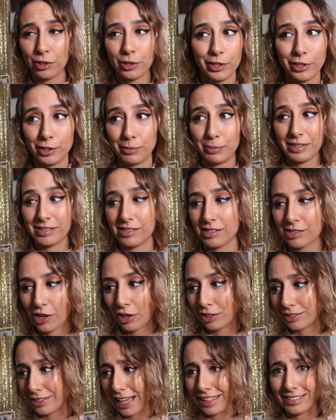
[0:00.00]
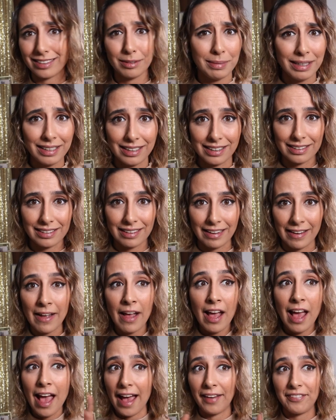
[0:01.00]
or your business contact immediately